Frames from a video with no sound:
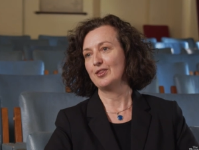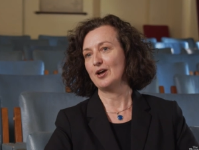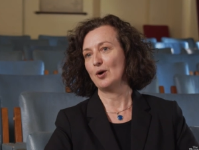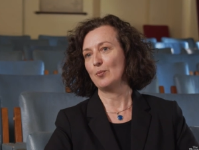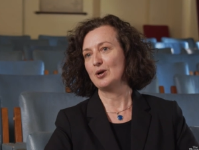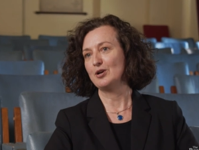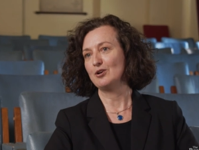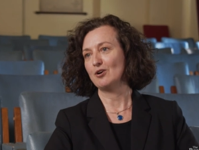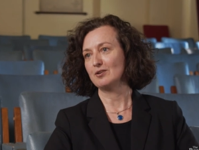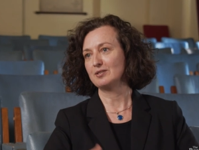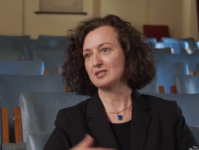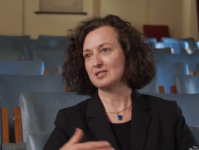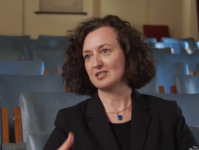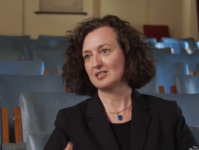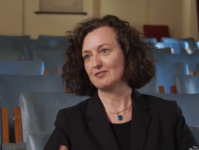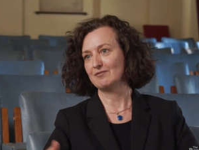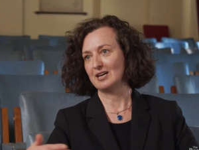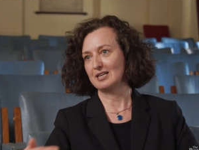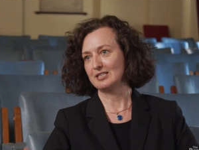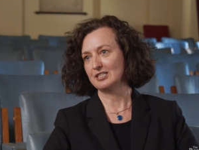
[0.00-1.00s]
that we're not
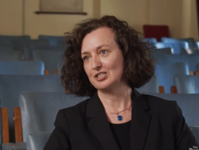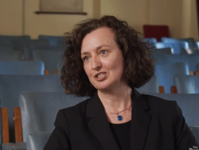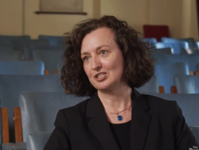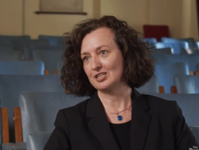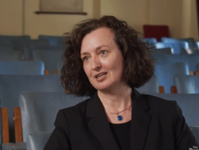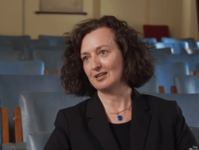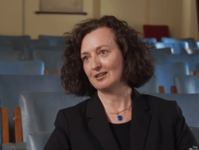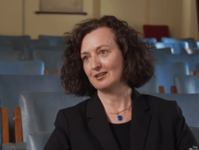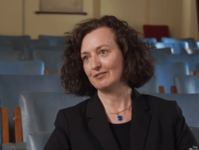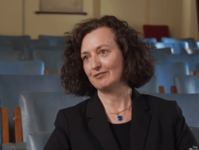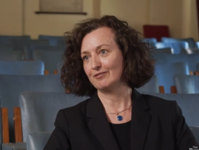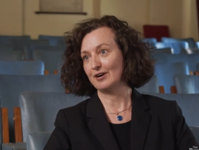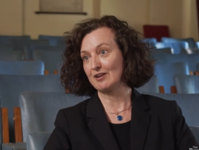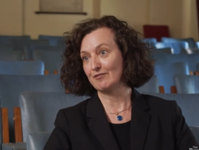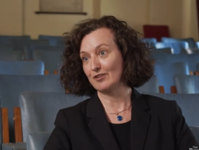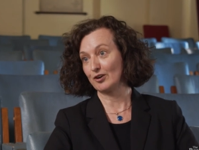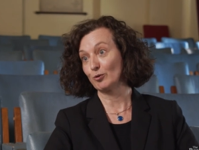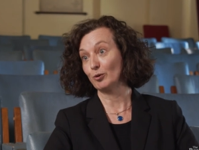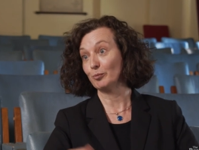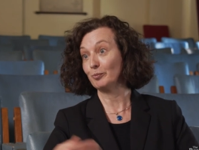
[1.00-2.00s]
disadvantaging very
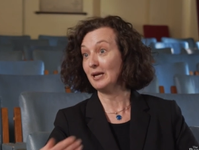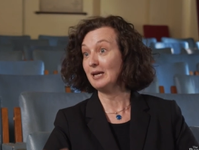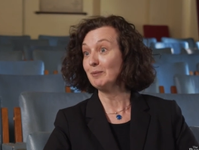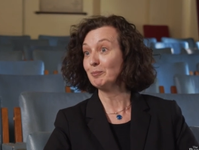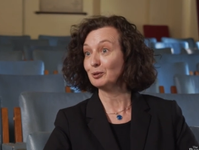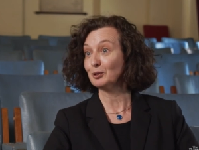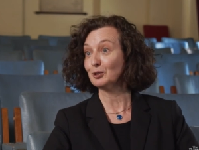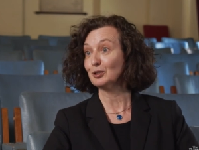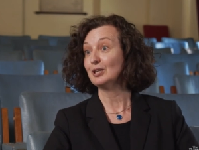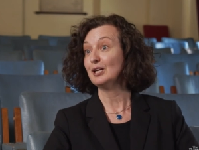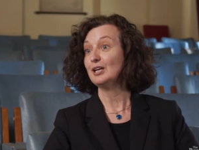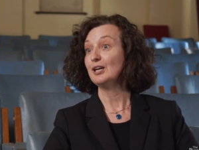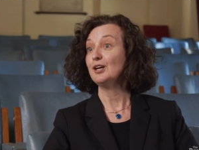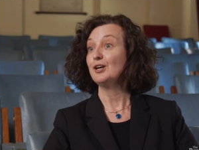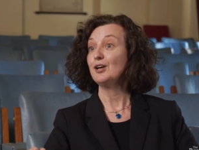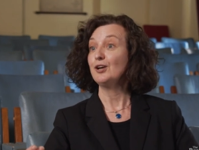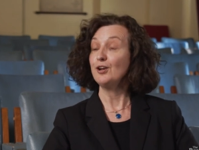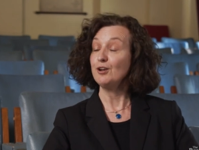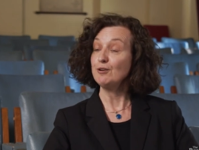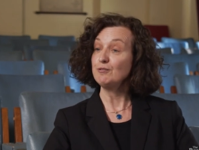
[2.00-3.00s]
vulnerable people
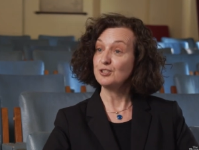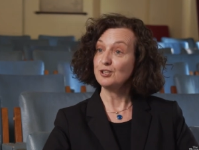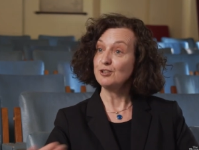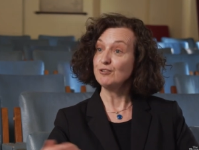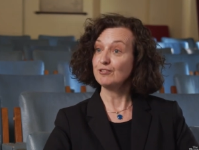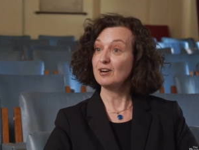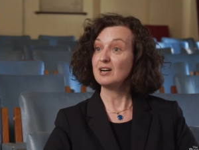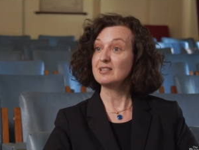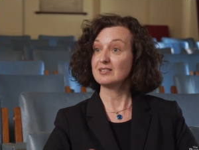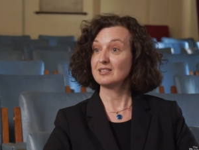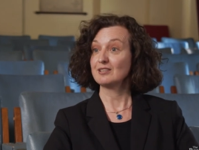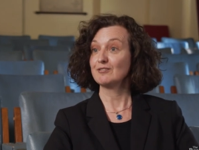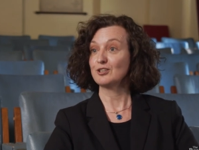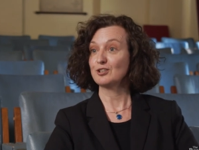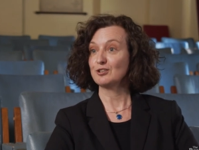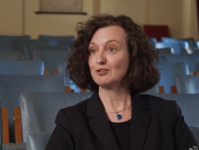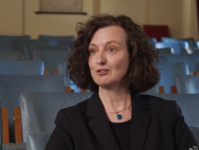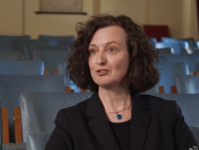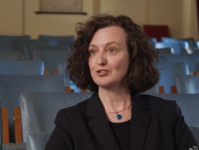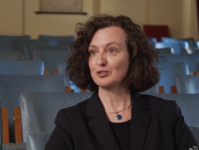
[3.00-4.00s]
who do find it
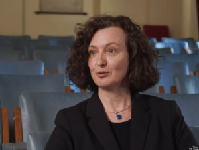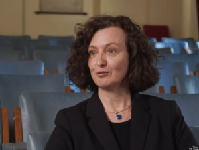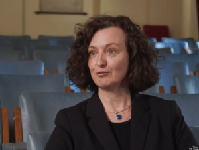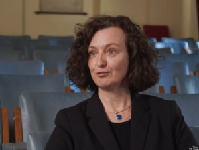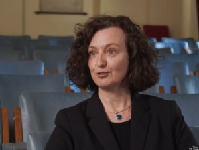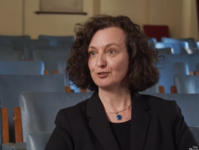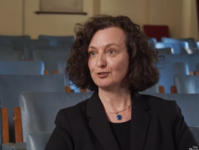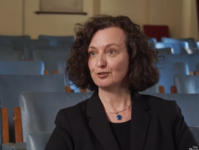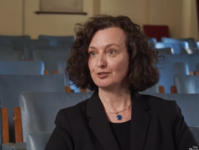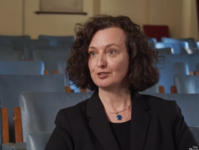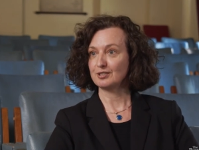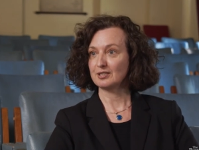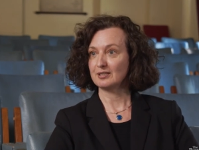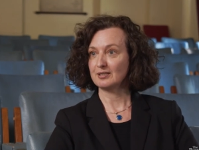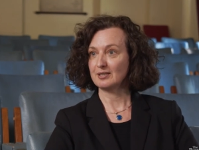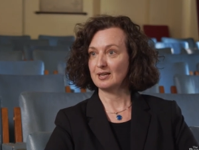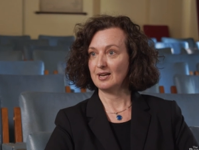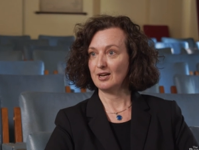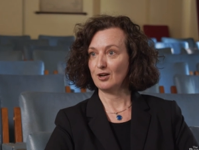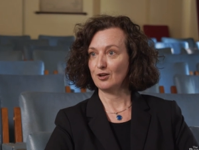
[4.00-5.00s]
difficult to afford
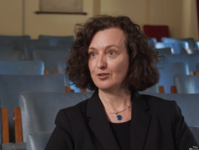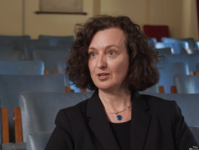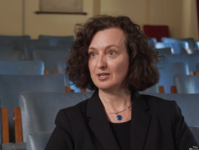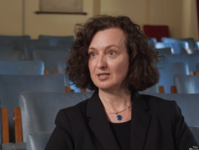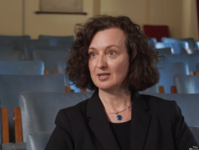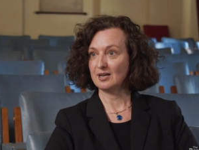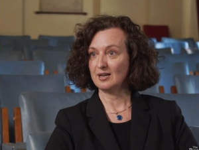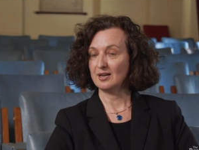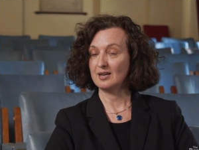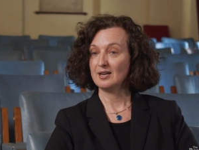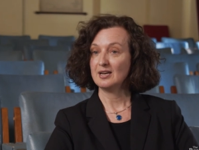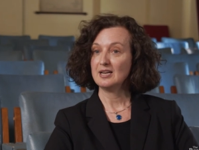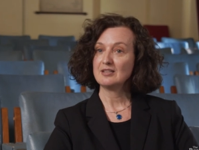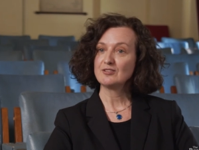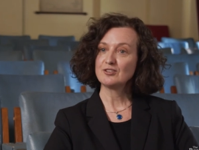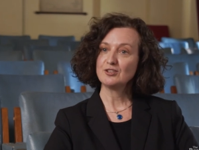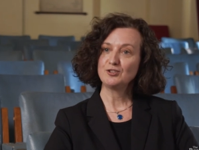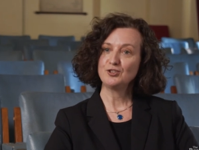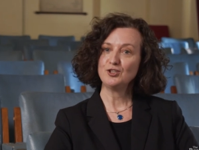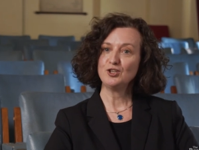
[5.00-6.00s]
a healthy diet?
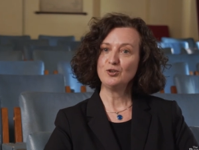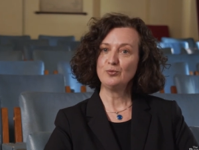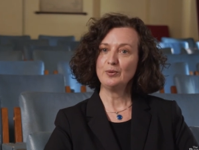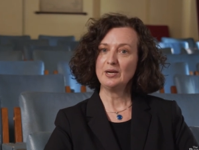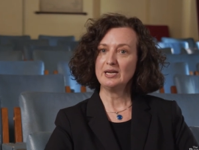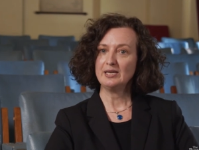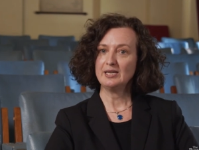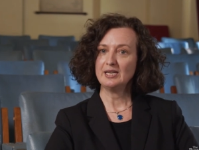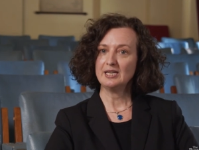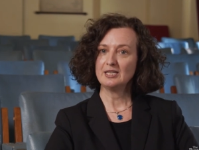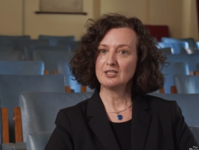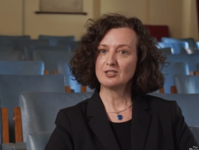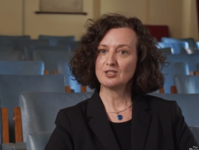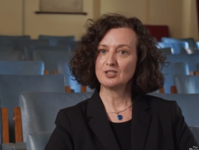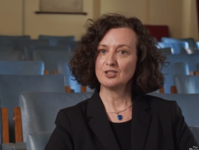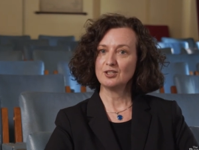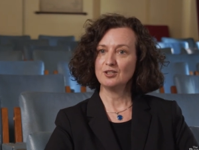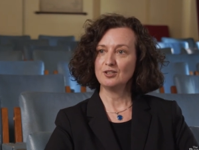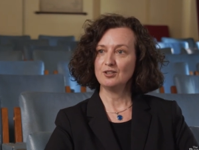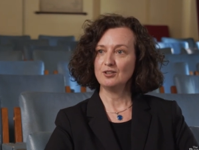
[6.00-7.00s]
So do we need
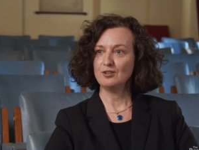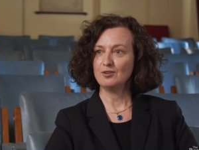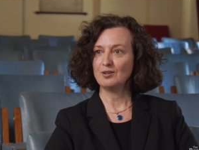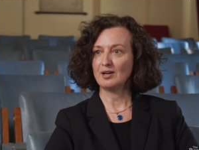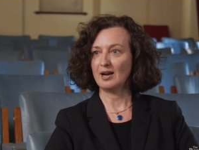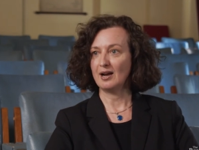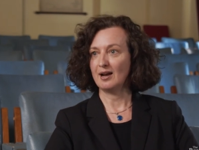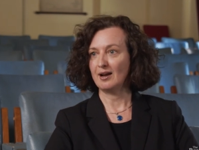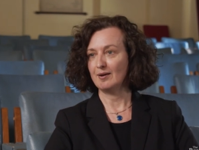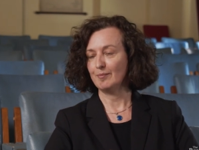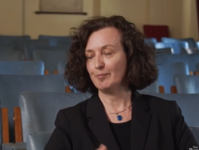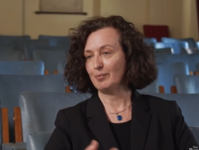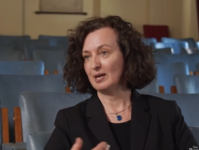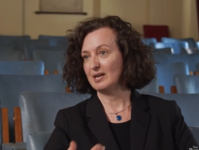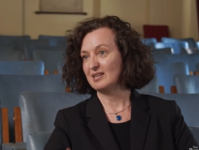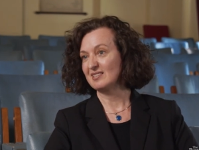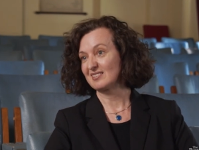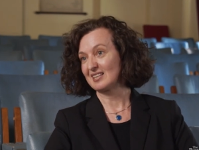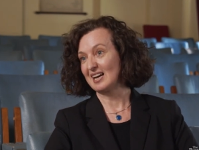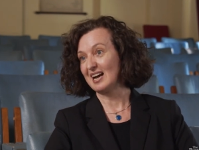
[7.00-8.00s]
to
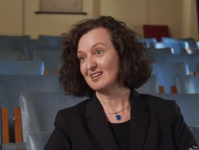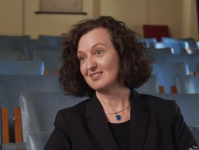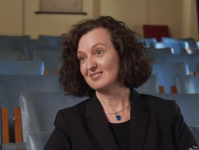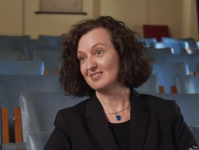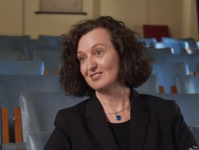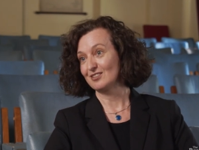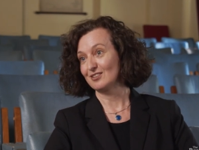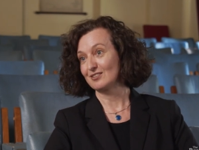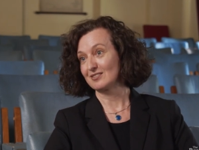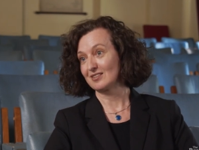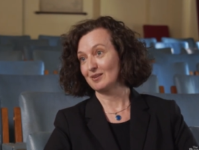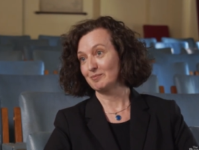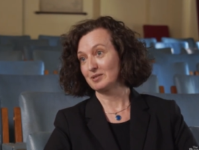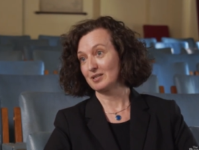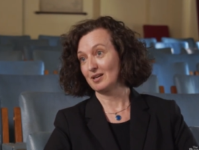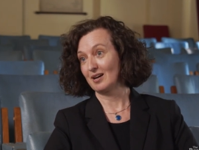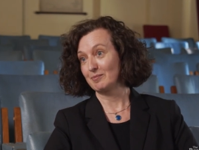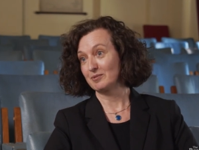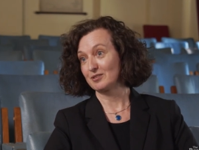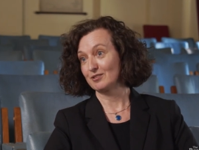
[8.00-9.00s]
place taxes on some
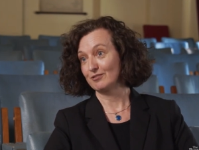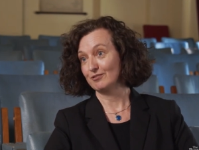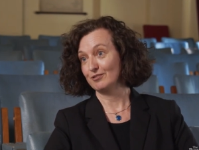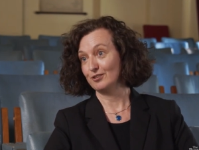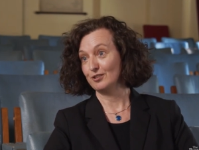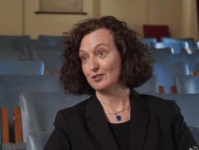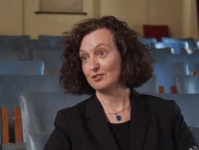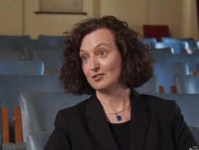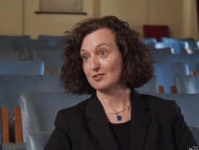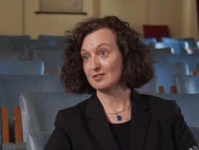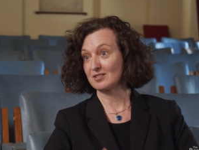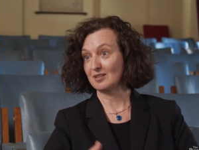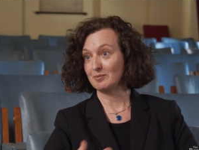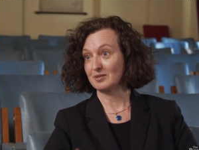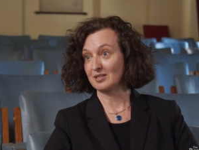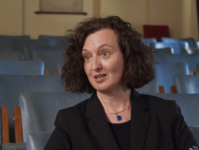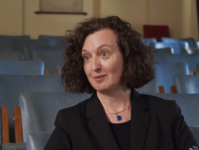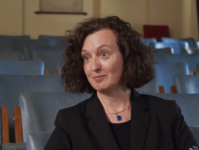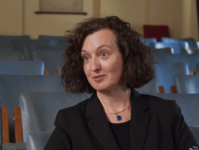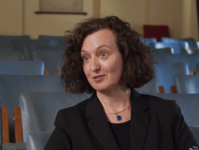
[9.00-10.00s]
types of foods or some
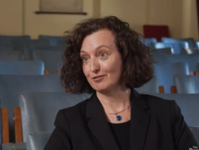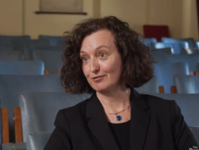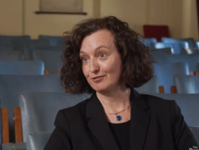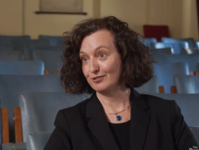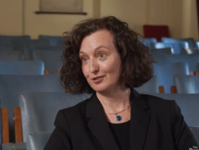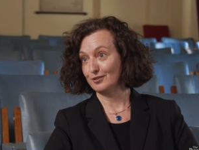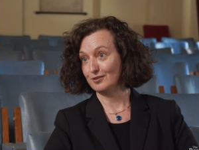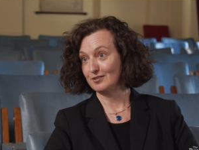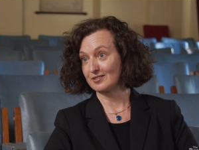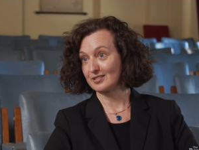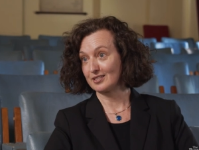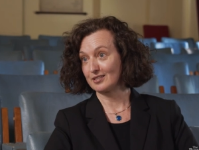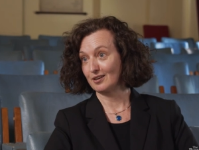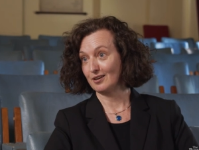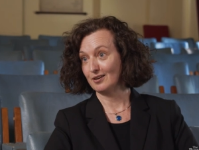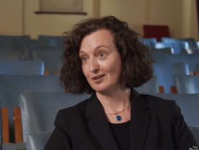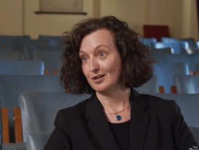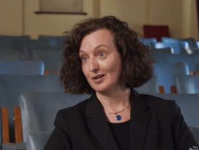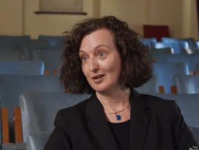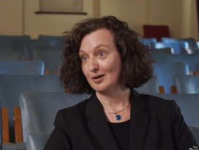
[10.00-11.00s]
types of foods that are